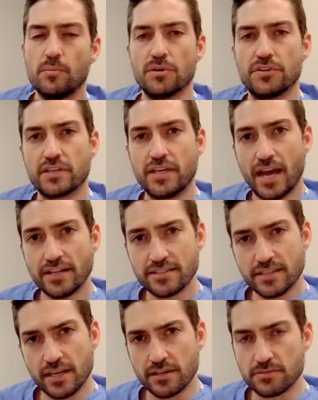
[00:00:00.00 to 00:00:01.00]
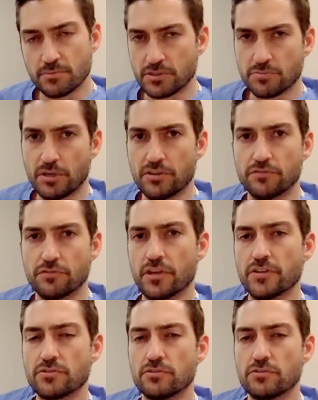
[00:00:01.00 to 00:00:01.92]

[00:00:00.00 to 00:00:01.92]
But the CAT scan is much better for that.